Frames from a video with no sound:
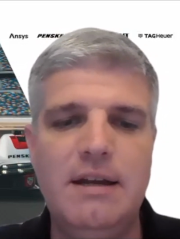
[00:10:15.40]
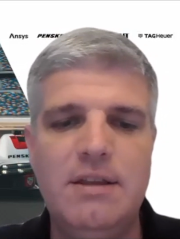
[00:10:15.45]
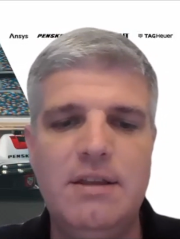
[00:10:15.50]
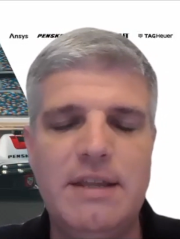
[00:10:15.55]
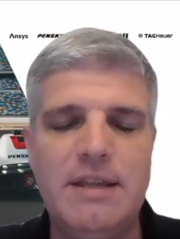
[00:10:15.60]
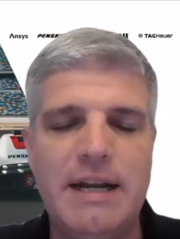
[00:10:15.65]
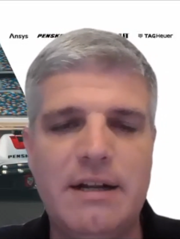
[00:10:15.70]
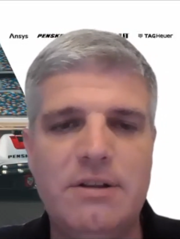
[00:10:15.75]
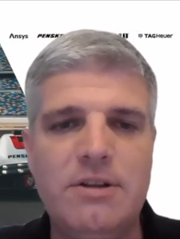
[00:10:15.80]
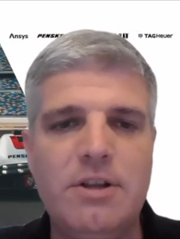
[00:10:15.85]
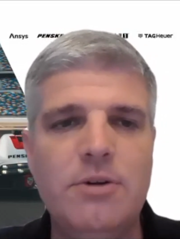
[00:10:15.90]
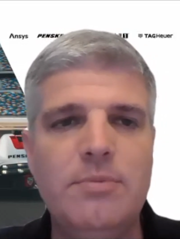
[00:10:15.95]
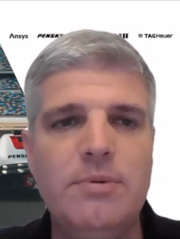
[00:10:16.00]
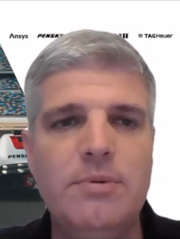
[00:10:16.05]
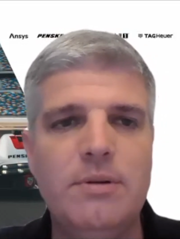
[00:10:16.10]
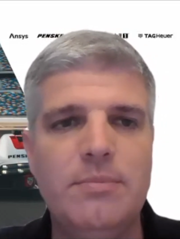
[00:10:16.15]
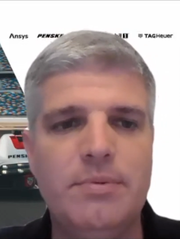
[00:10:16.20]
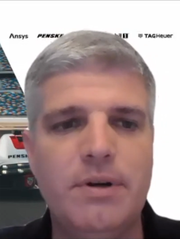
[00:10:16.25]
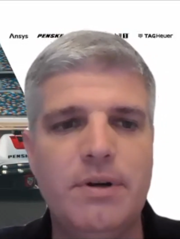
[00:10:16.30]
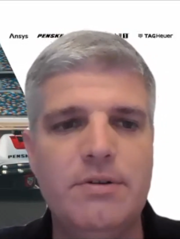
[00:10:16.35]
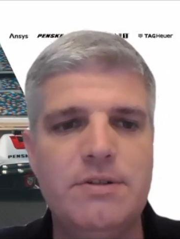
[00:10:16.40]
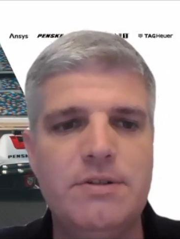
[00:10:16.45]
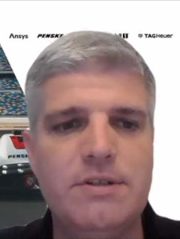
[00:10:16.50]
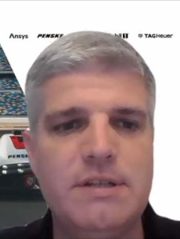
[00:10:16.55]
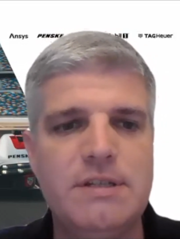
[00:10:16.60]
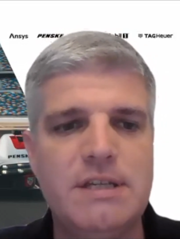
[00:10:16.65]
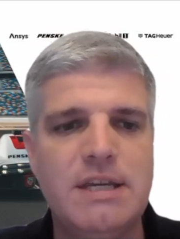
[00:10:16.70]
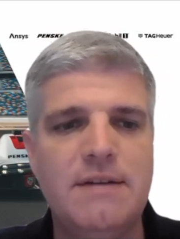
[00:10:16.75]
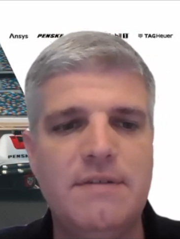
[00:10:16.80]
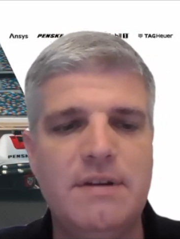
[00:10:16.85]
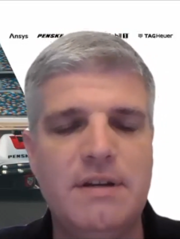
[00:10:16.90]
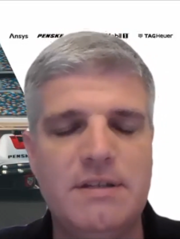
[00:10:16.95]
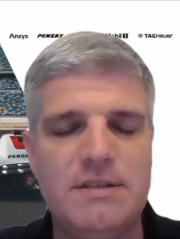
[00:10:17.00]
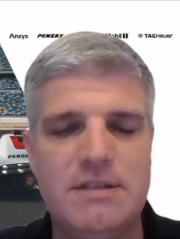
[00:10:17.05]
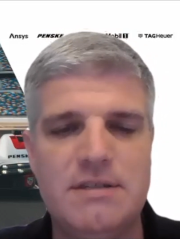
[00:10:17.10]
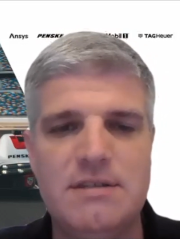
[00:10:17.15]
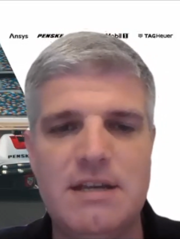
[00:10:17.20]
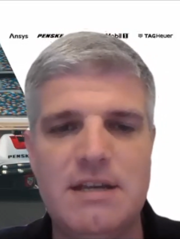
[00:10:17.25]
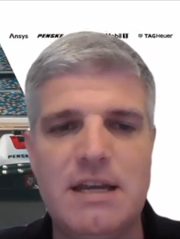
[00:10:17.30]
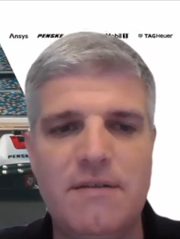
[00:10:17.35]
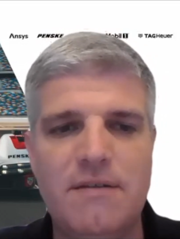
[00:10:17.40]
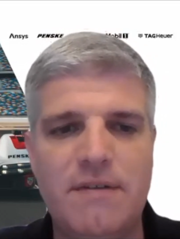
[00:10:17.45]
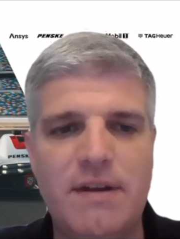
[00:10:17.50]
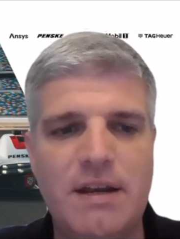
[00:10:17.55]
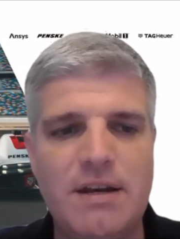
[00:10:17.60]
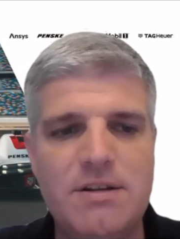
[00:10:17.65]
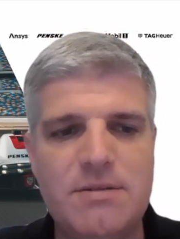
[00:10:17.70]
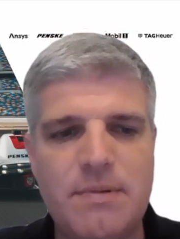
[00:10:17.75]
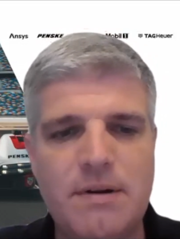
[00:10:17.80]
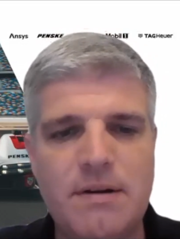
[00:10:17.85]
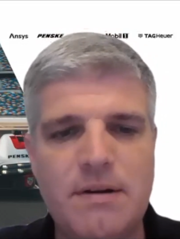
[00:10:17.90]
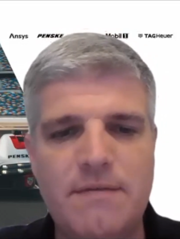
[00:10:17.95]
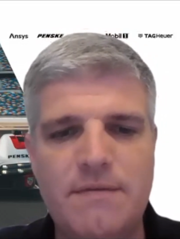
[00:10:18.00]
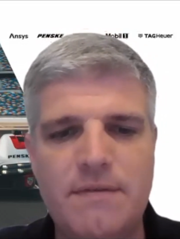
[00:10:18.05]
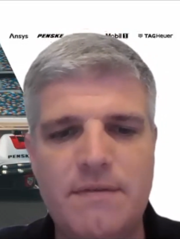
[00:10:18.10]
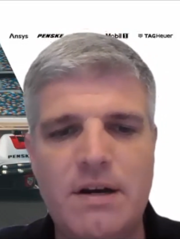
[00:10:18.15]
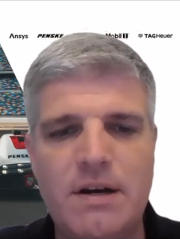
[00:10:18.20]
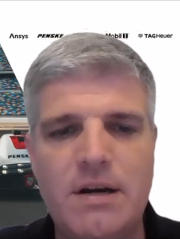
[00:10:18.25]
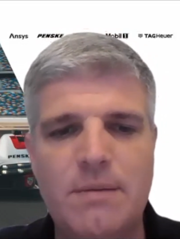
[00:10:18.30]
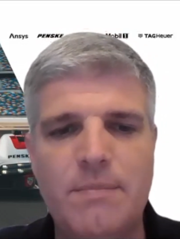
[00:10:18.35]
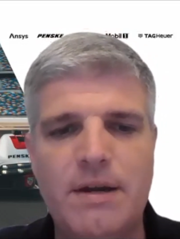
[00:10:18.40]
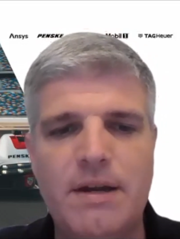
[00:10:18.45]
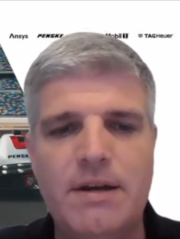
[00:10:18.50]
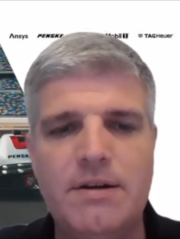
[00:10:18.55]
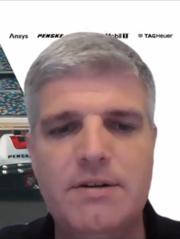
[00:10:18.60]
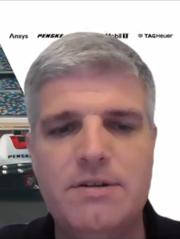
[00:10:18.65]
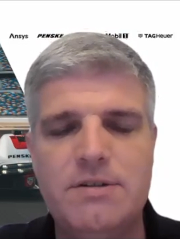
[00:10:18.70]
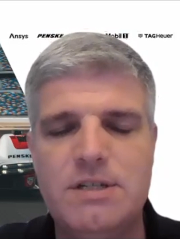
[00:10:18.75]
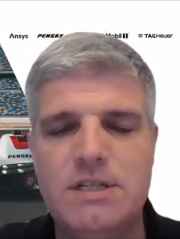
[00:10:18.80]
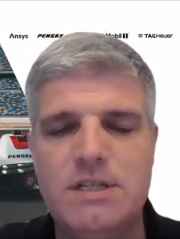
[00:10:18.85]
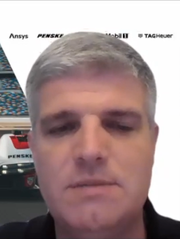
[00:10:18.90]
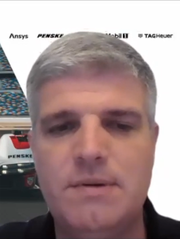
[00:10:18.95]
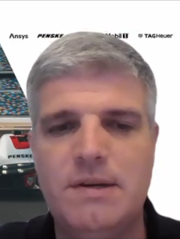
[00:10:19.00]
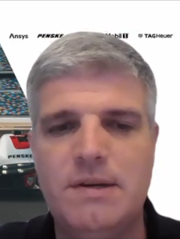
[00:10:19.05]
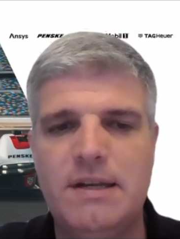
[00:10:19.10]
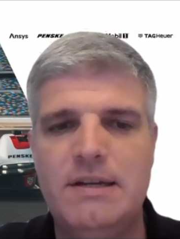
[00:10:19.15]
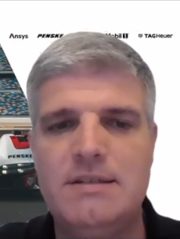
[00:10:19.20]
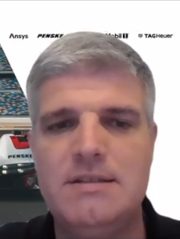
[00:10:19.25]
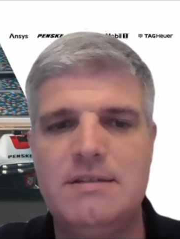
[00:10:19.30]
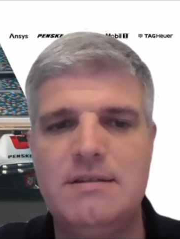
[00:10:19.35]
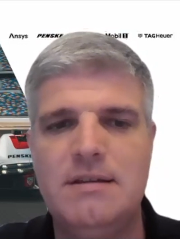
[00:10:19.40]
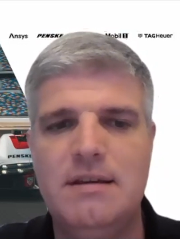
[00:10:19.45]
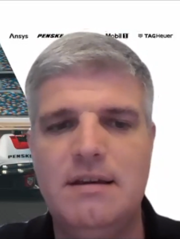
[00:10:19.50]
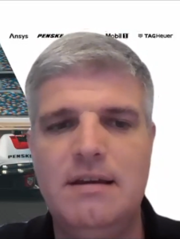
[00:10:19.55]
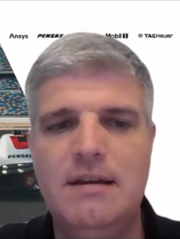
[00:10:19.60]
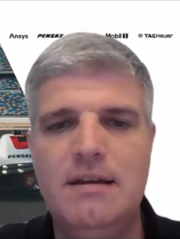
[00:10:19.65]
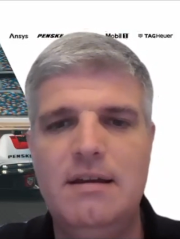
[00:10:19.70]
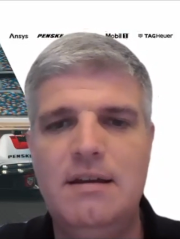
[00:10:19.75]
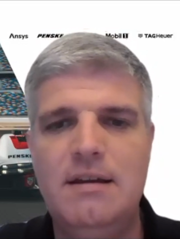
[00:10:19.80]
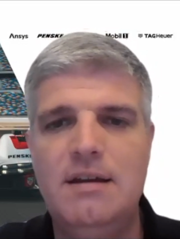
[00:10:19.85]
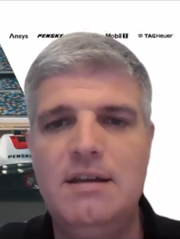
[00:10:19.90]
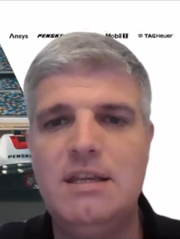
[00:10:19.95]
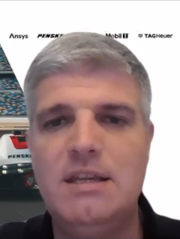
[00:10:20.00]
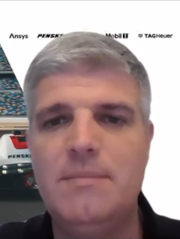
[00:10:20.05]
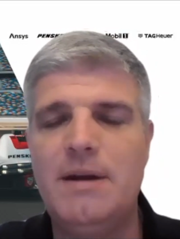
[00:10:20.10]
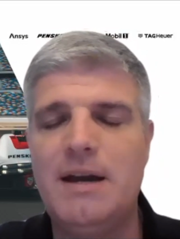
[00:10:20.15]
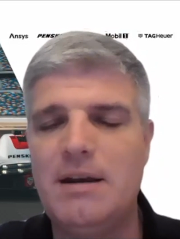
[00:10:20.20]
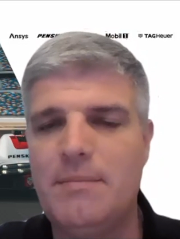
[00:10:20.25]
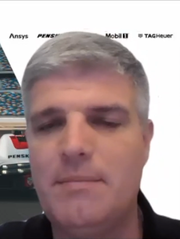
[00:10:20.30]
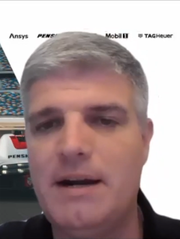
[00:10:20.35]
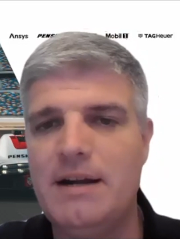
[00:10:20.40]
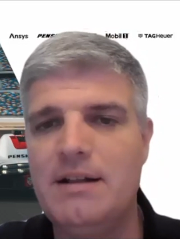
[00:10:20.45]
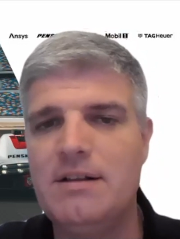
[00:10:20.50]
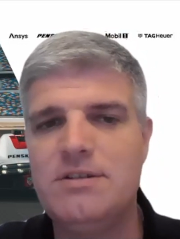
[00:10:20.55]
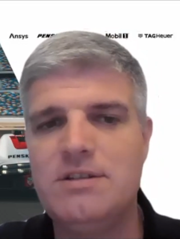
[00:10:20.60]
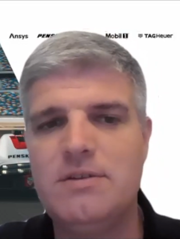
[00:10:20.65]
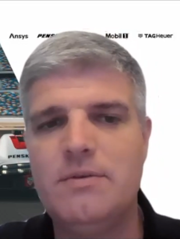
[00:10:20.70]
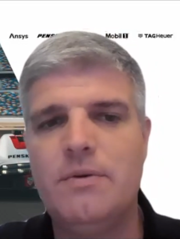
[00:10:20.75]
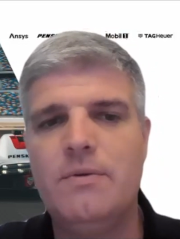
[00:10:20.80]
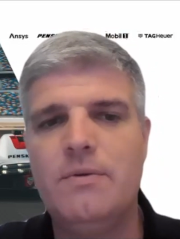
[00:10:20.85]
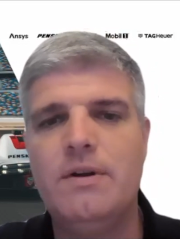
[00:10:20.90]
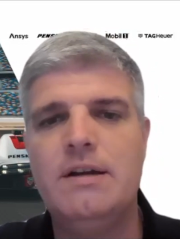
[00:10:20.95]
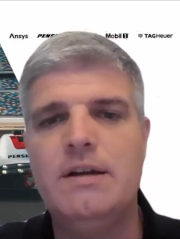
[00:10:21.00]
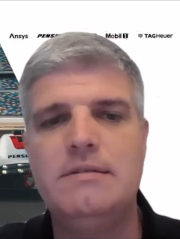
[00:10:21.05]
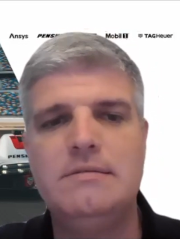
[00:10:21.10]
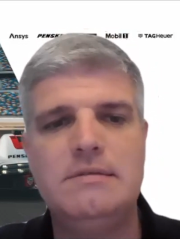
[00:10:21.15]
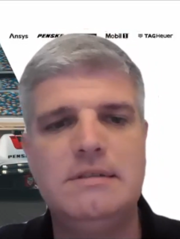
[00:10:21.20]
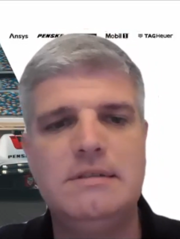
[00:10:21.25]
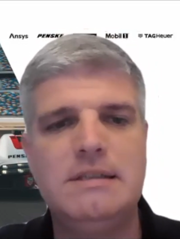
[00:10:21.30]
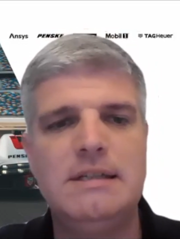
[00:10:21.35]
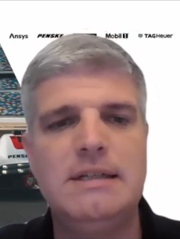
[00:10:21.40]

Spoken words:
that global approach has given us a slight advantage above our competitors, just because the amount of mileage that we run,